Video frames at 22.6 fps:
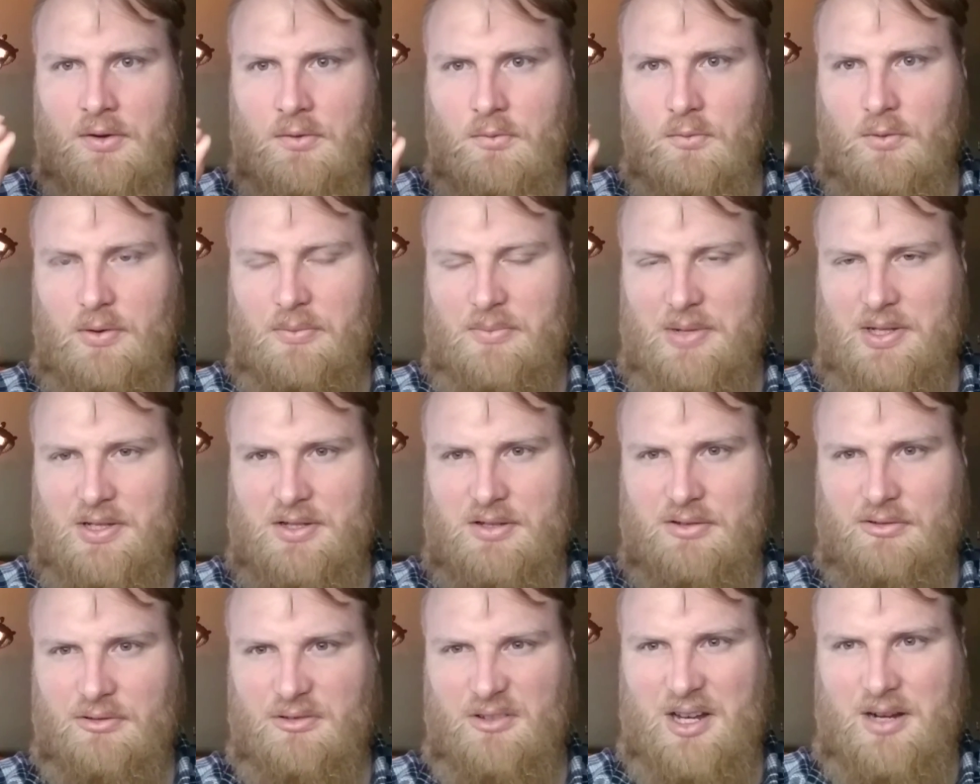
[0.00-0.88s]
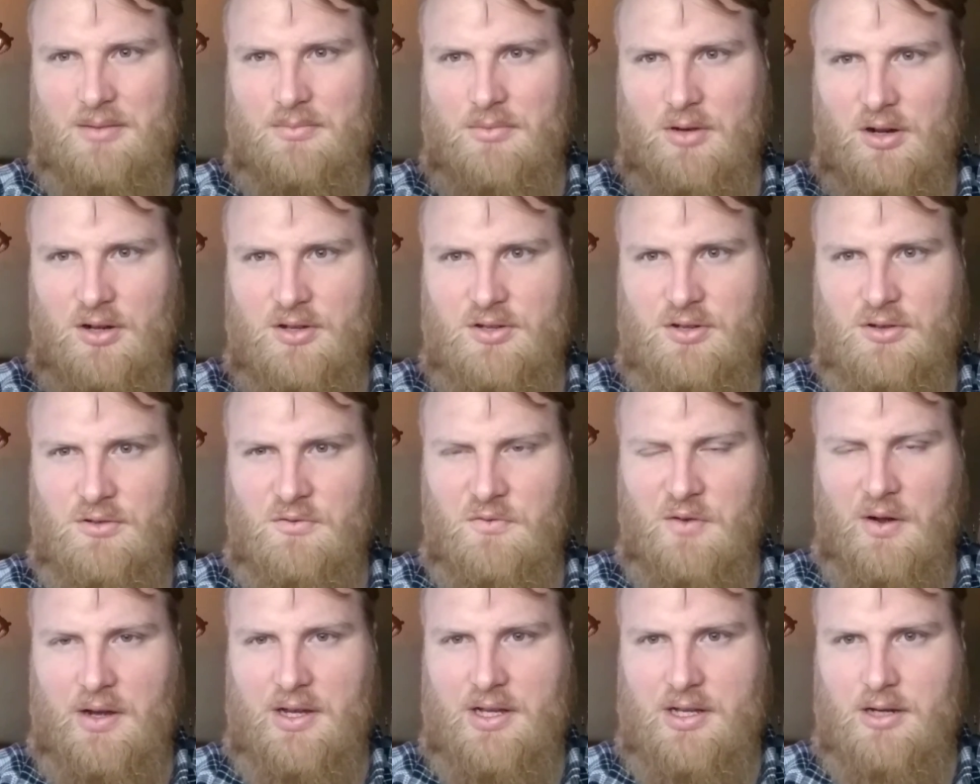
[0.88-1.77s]
women's freedom are two
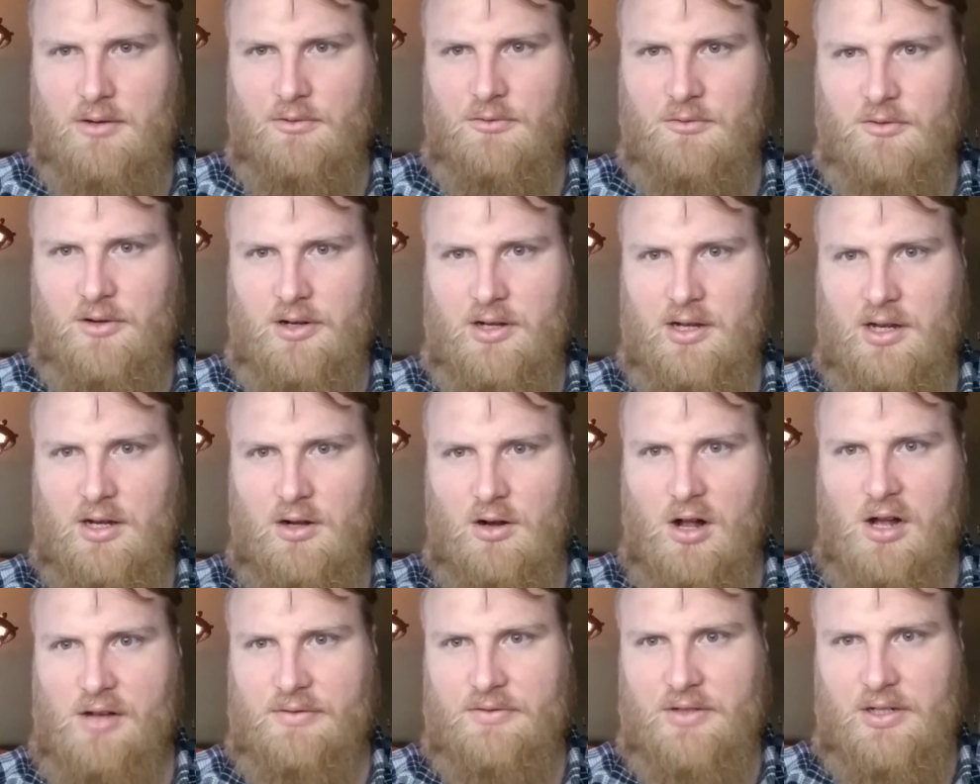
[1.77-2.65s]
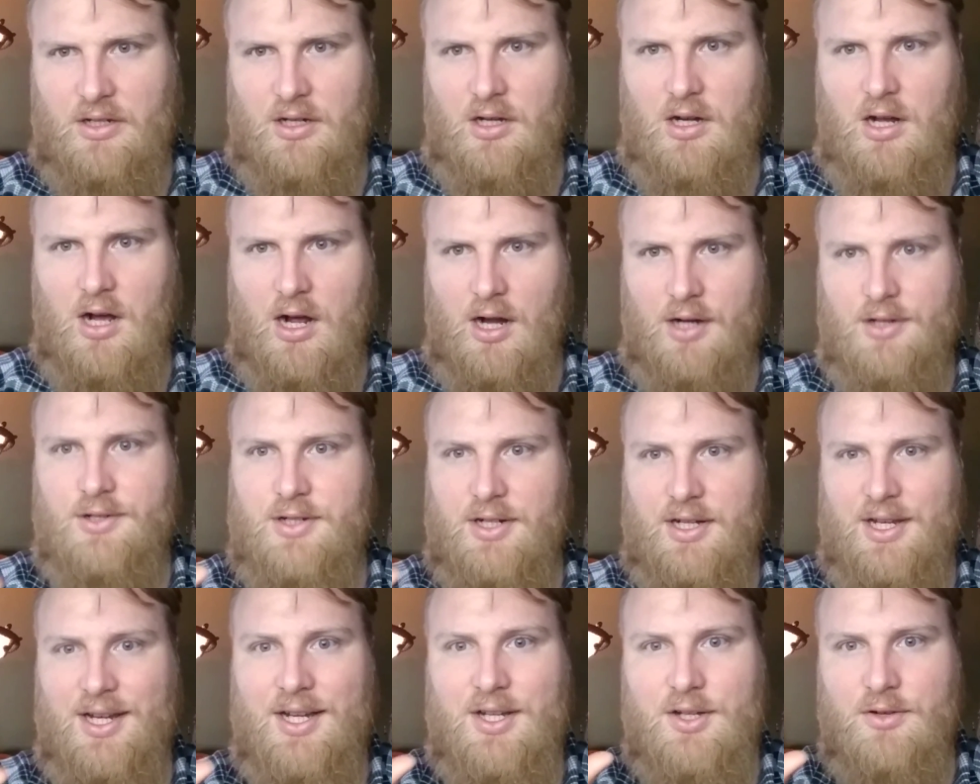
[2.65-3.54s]
very different and often
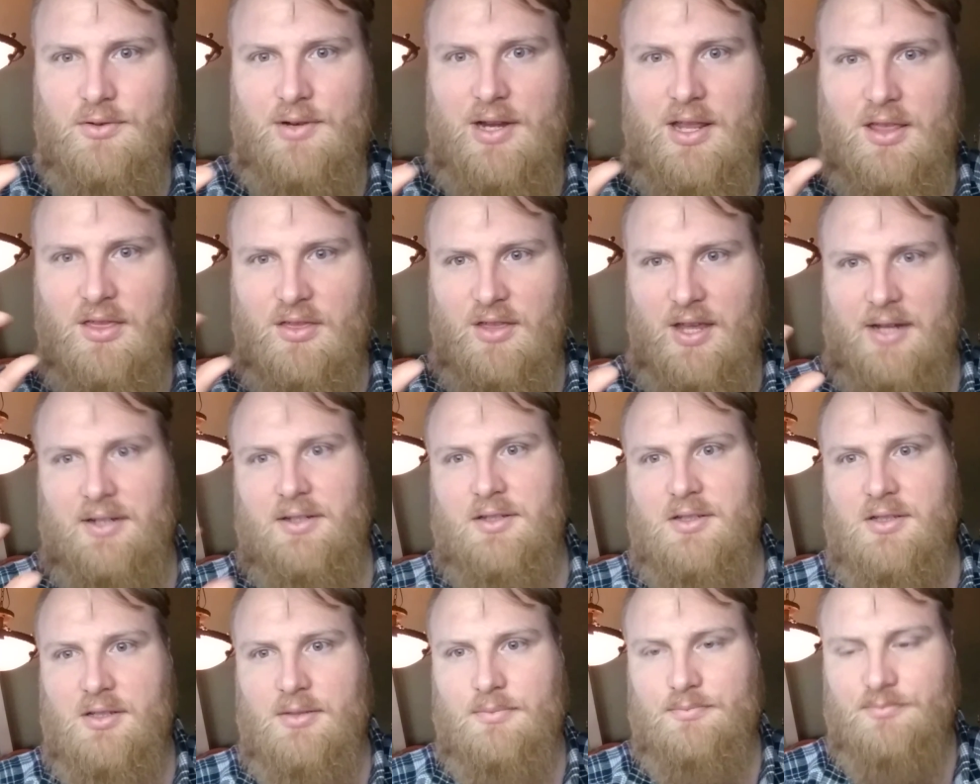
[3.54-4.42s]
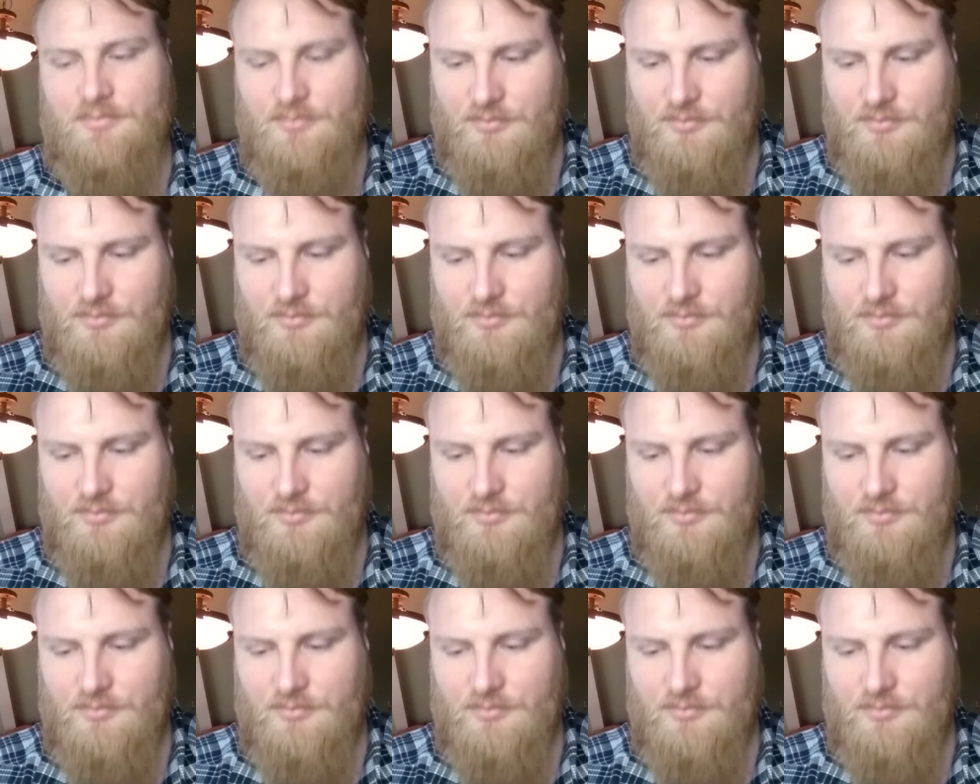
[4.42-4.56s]
contradictory things.